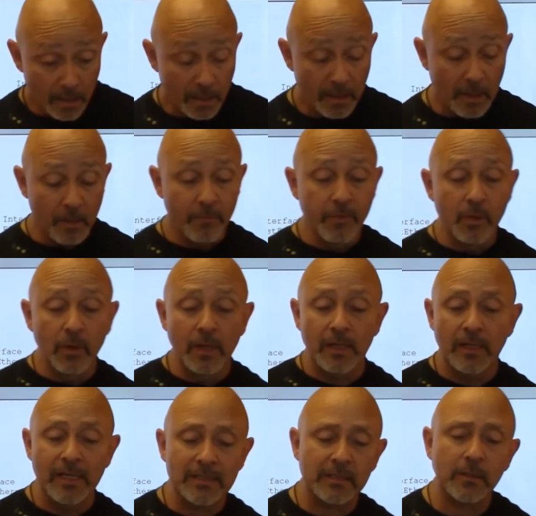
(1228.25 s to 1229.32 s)

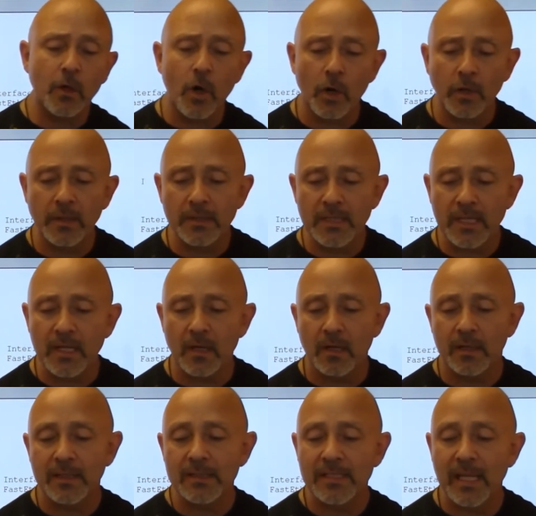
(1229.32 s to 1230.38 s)
Let's go to the
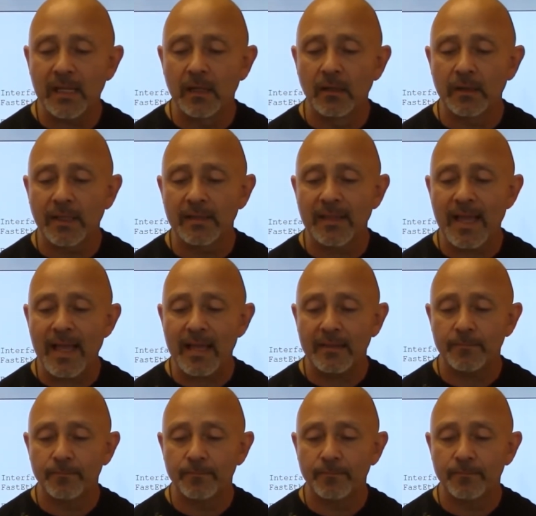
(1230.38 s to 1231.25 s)
DR and take a look at that.